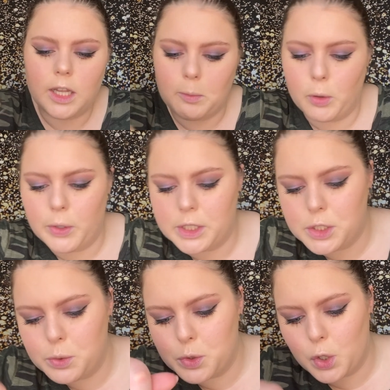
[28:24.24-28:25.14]
going
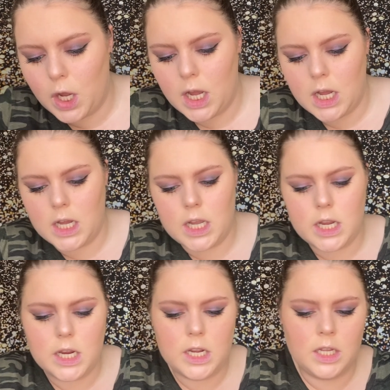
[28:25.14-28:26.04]
to
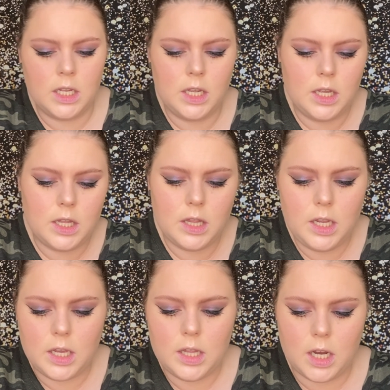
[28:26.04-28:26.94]
try the
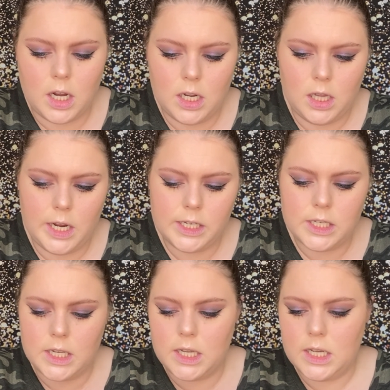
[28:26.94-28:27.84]
other
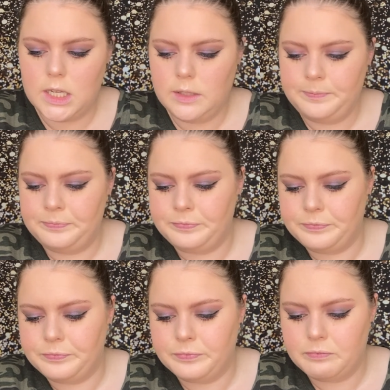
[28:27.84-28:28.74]
highlighter.
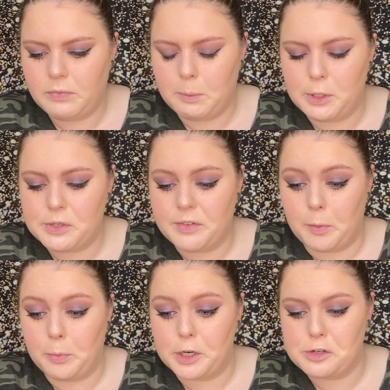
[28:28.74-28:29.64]
I use a
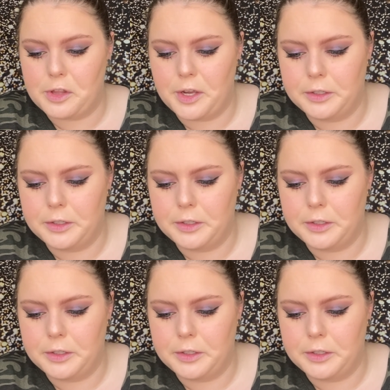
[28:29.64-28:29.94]
different brush though.